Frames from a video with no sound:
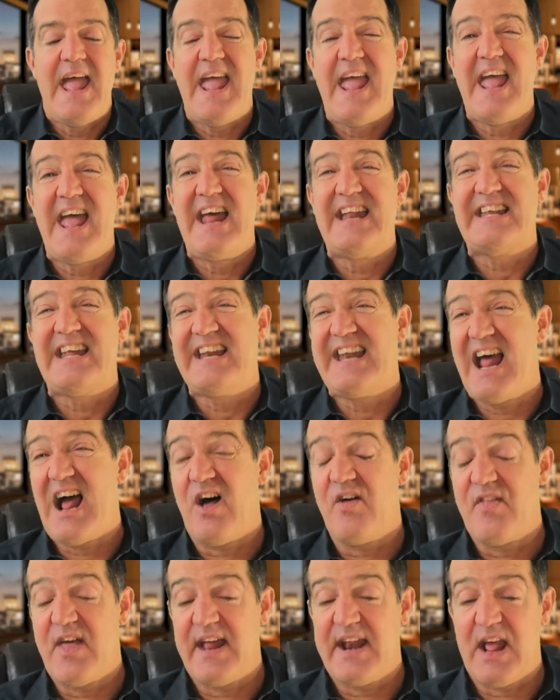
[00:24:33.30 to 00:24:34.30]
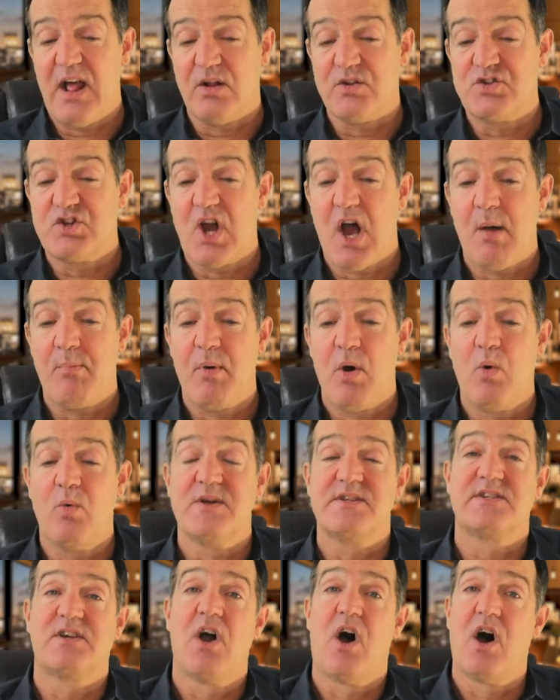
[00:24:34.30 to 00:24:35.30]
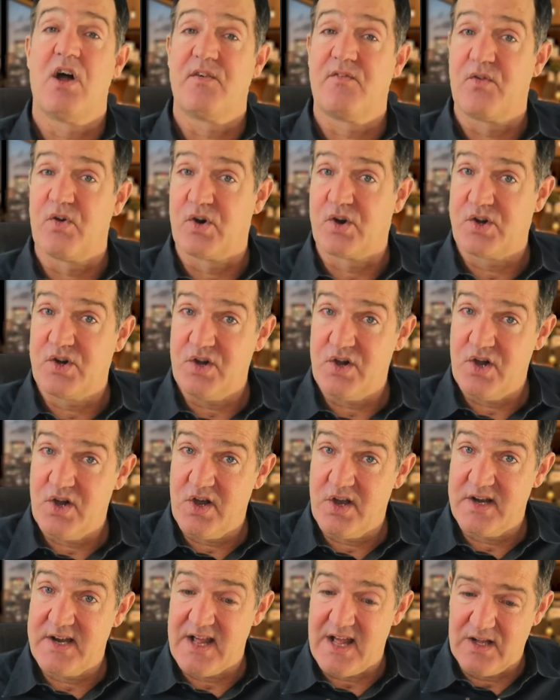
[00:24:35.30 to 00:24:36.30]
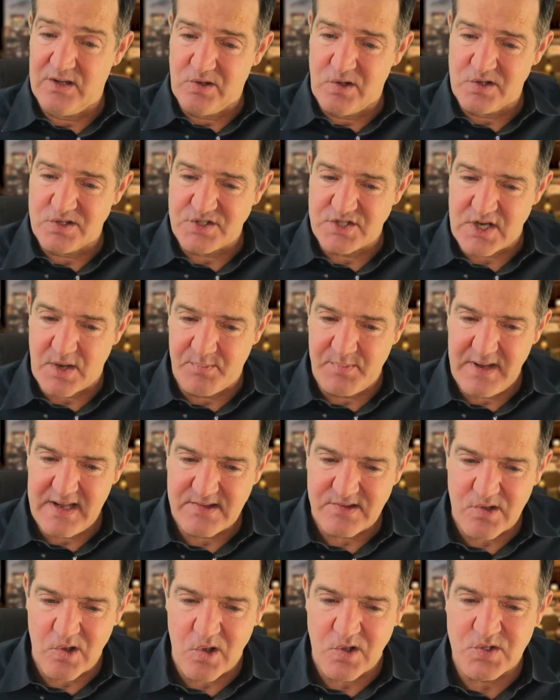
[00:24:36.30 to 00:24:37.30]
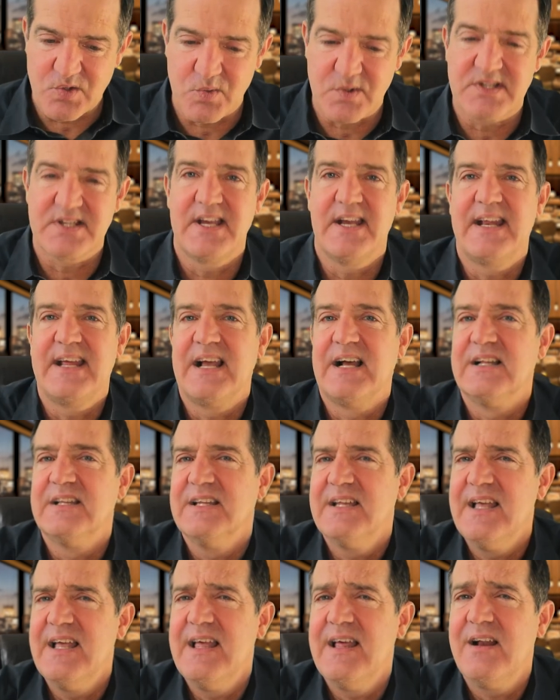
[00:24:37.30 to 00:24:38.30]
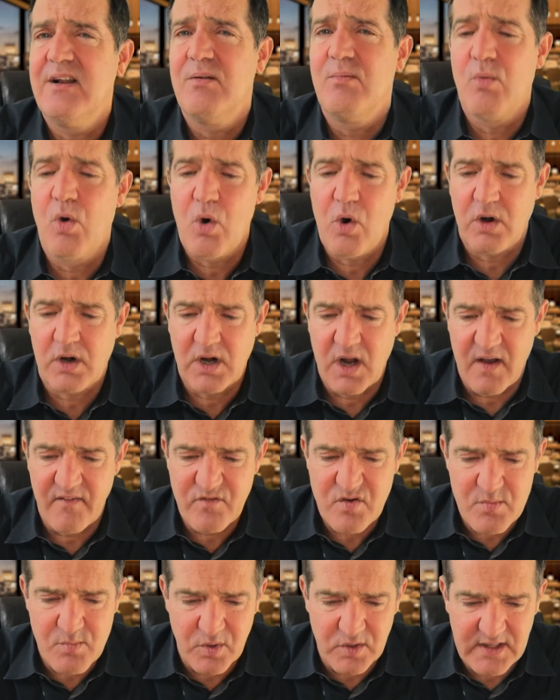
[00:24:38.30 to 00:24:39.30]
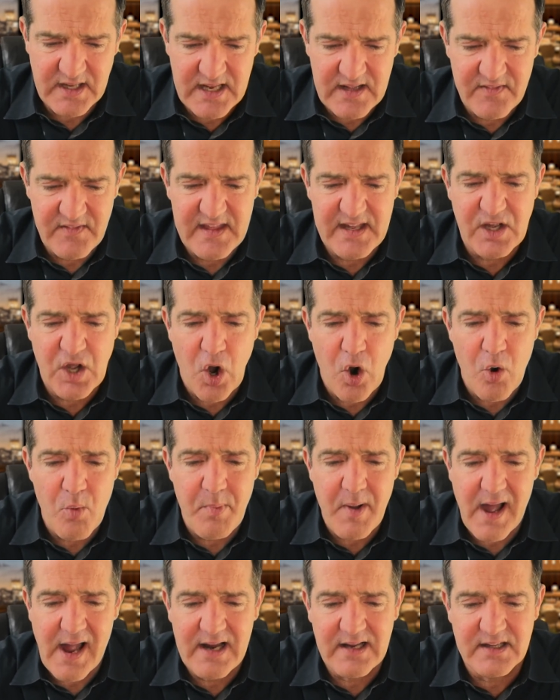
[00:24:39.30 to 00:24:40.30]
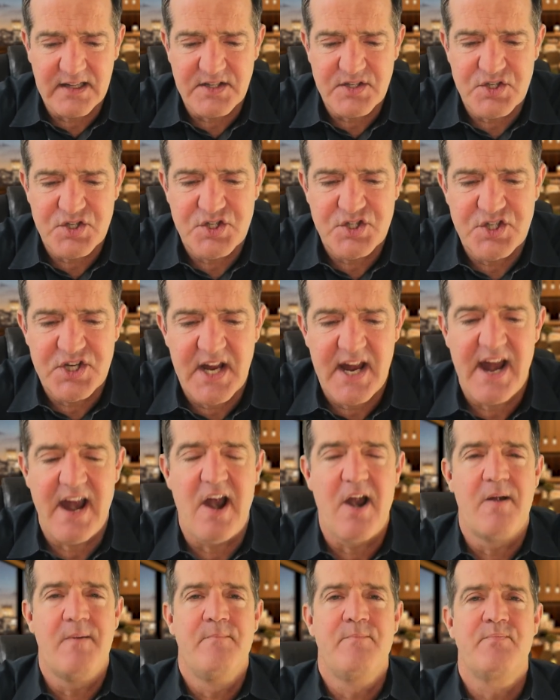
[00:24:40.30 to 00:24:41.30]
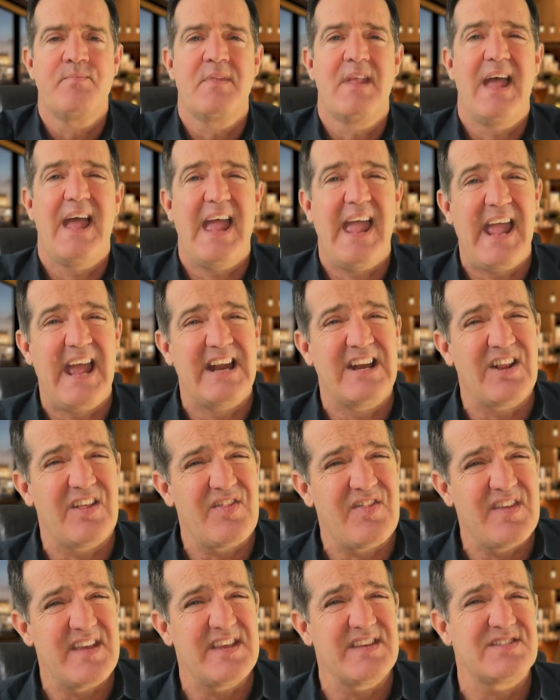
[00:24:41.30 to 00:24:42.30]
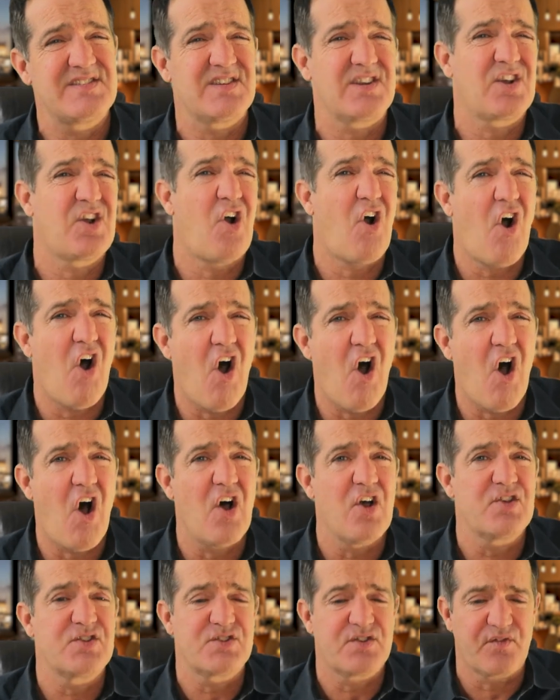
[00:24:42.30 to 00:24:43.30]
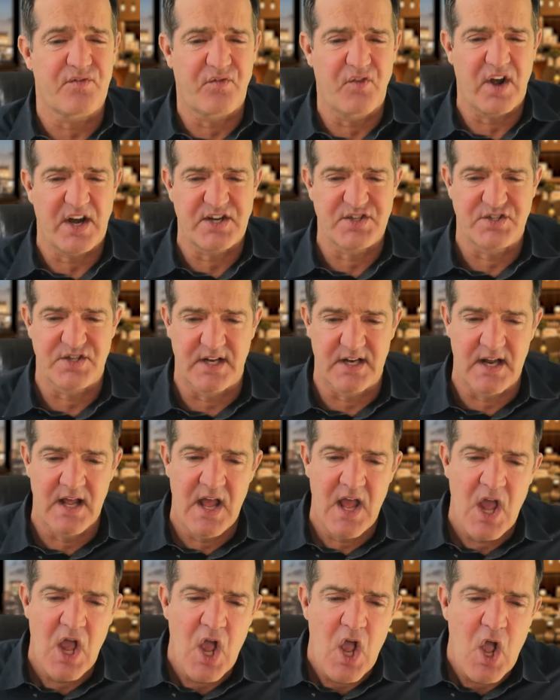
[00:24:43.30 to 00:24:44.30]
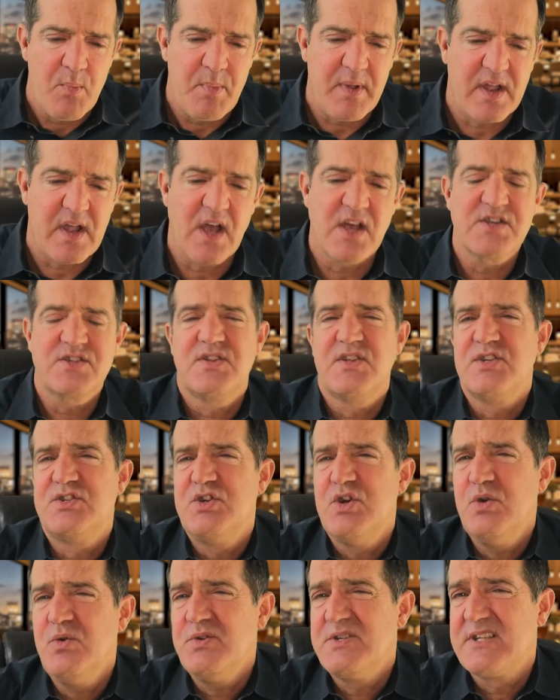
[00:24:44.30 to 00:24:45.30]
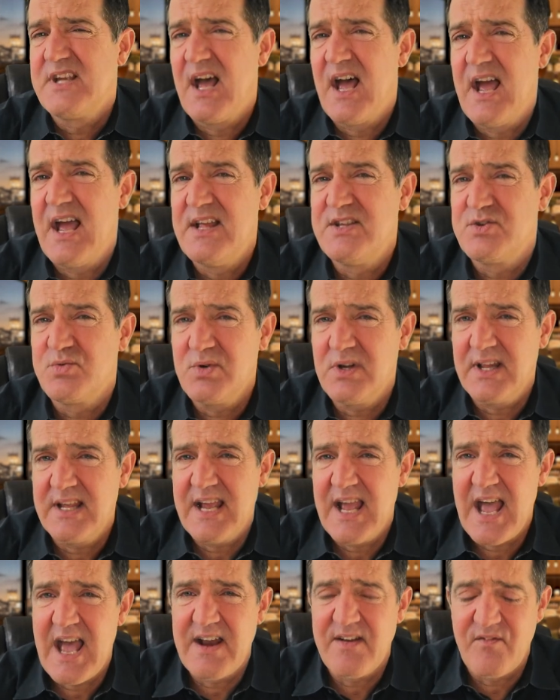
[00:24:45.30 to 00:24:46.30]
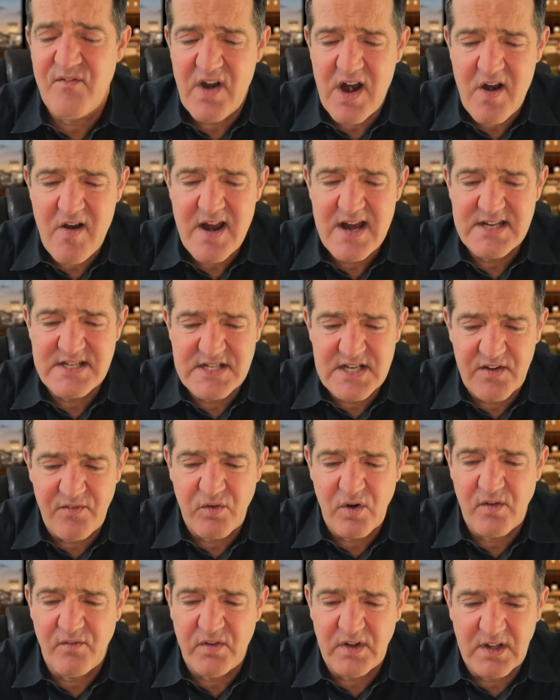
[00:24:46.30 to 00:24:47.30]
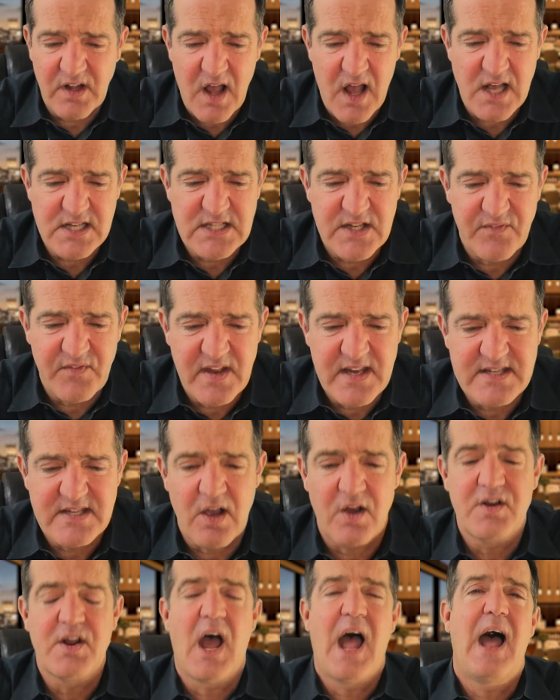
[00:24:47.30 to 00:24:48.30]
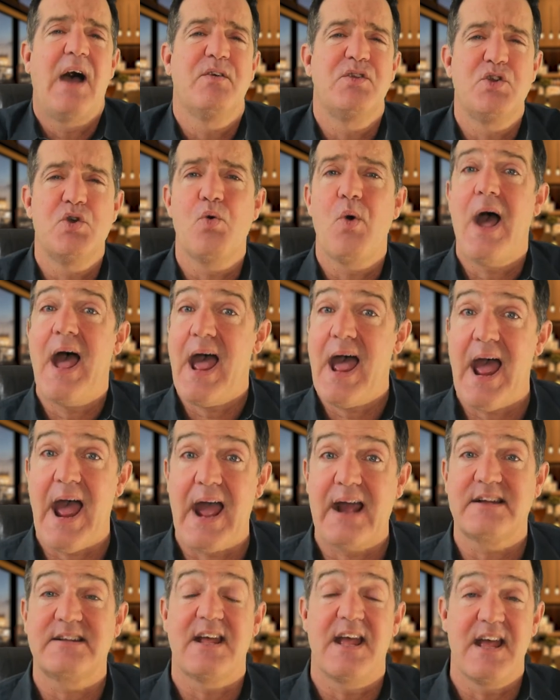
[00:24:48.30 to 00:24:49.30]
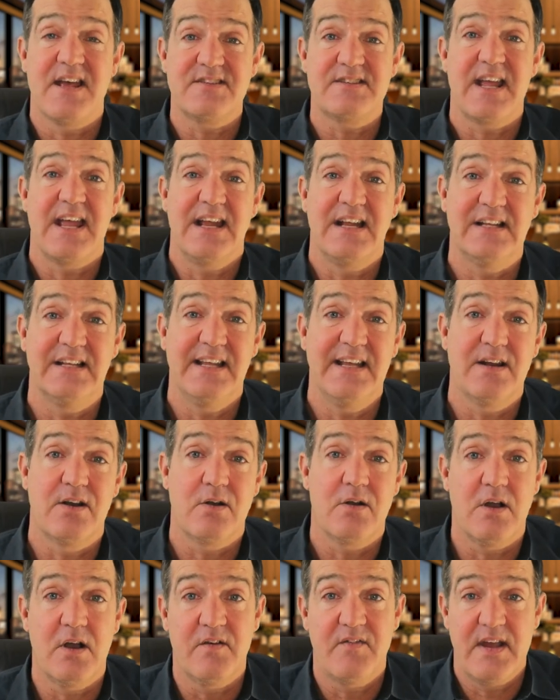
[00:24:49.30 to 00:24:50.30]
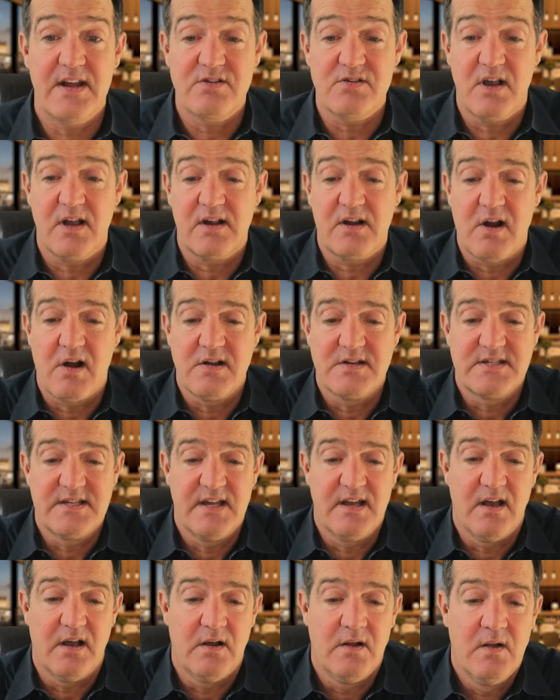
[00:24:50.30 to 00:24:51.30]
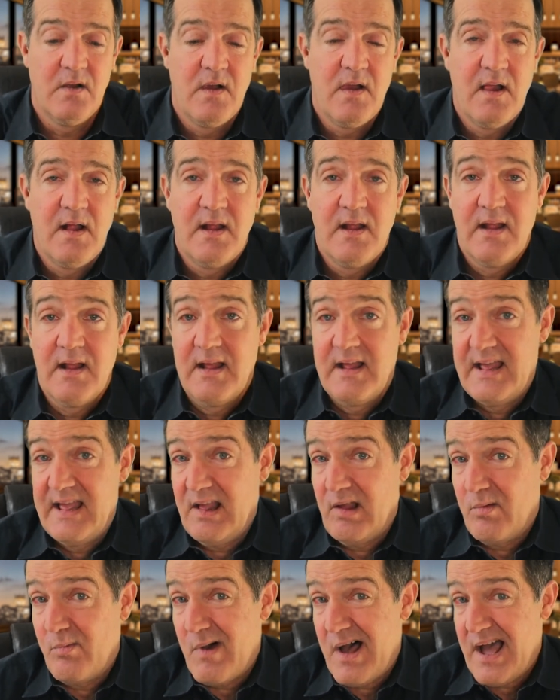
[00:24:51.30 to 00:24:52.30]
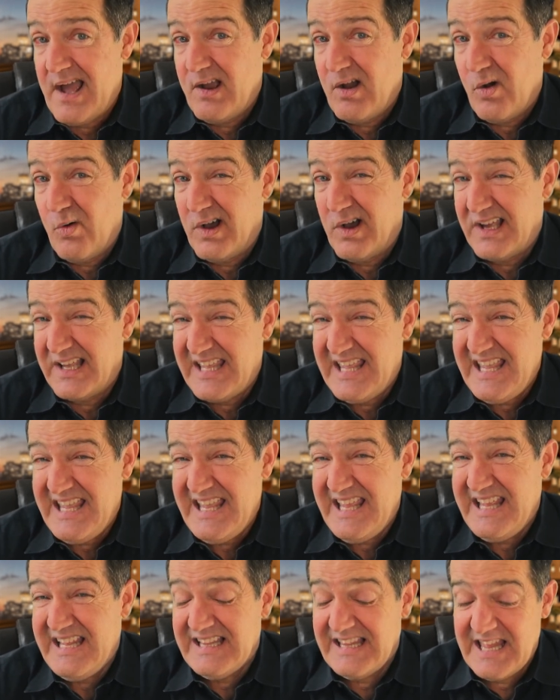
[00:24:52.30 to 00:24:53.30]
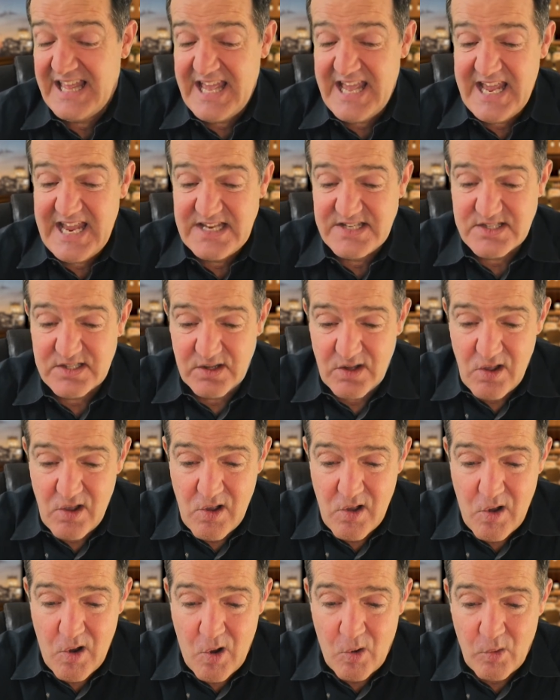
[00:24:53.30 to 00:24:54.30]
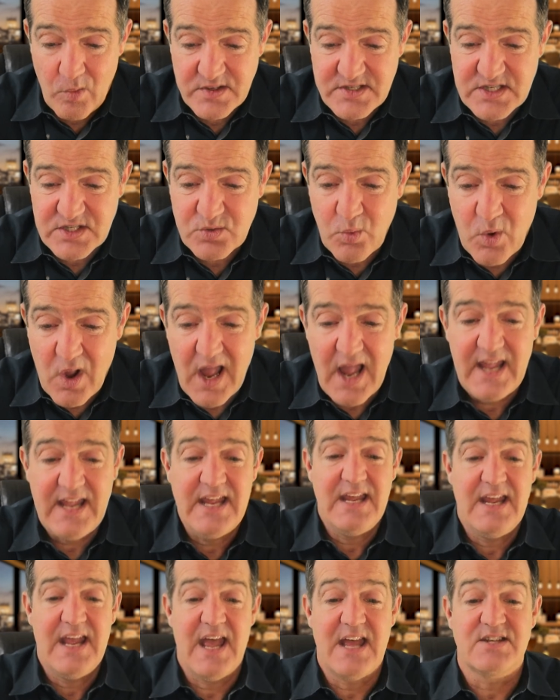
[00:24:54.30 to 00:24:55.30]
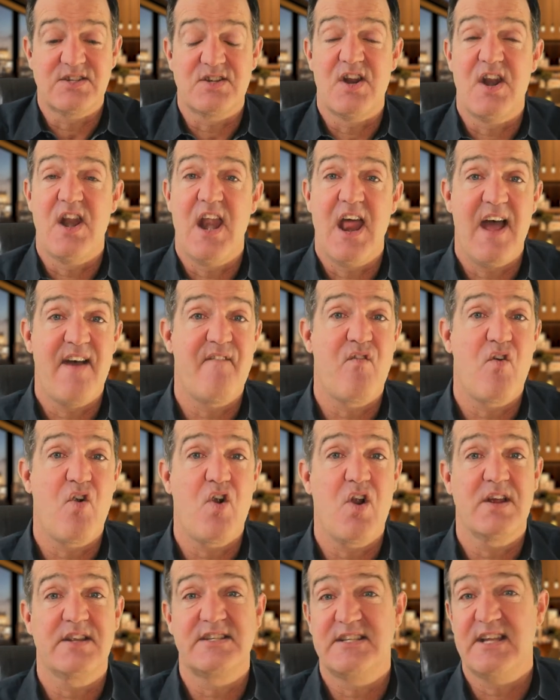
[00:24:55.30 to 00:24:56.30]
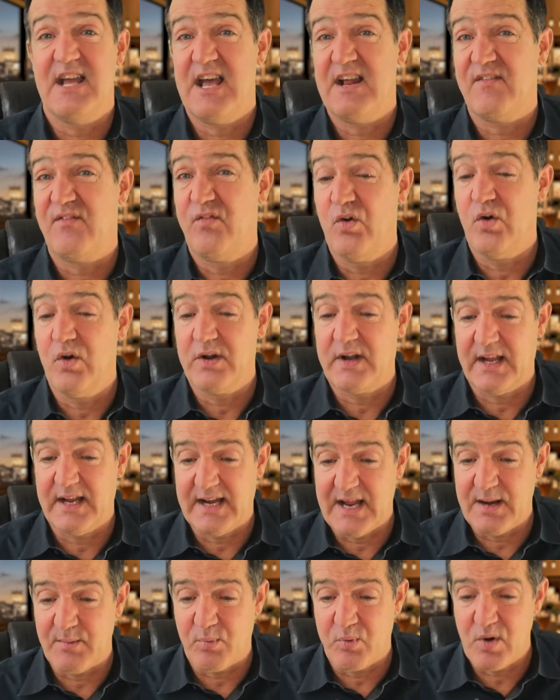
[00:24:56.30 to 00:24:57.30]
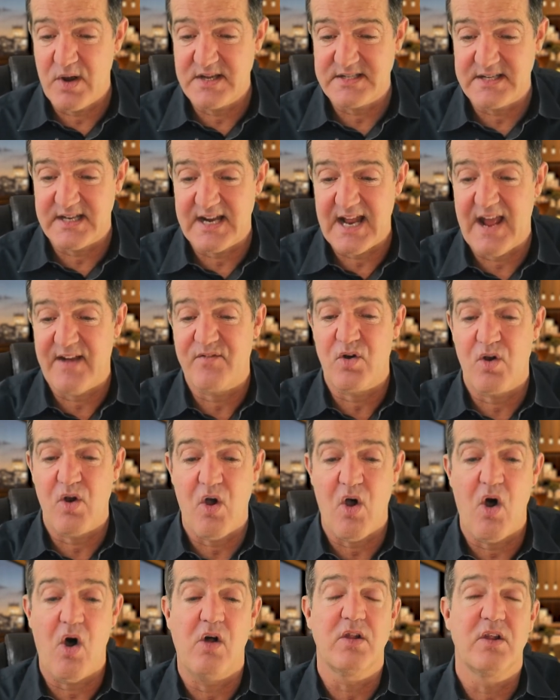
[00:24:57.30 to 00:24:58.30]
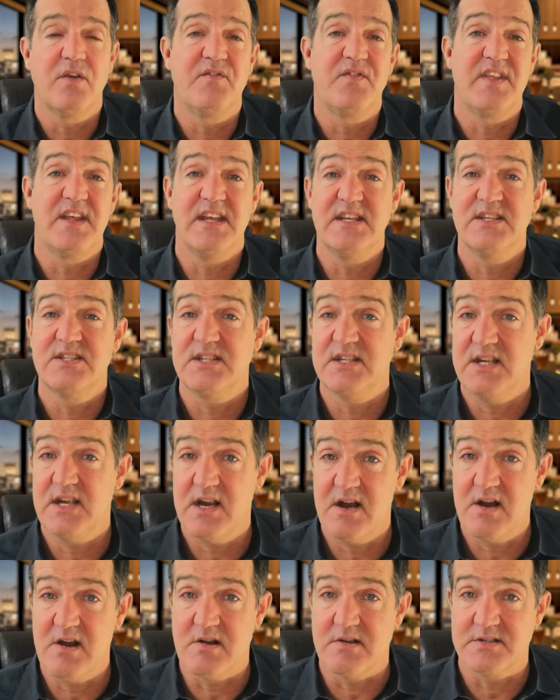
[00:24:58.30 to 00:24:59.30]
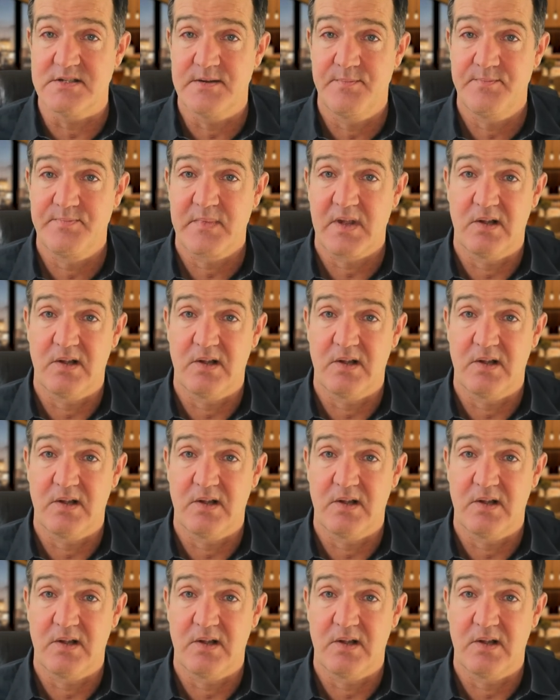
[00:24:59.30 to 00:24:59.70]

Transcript: And now that El Chapo was gone for good, Los Chapitos was getting a little more comfortable in the co pilot's chair. And this caused friction because the two sides really had very different philosophies on how you act as a leader of a drug cartel. El Mayo, well, he lays low, which is why he has never set foot in a prison after all of these years.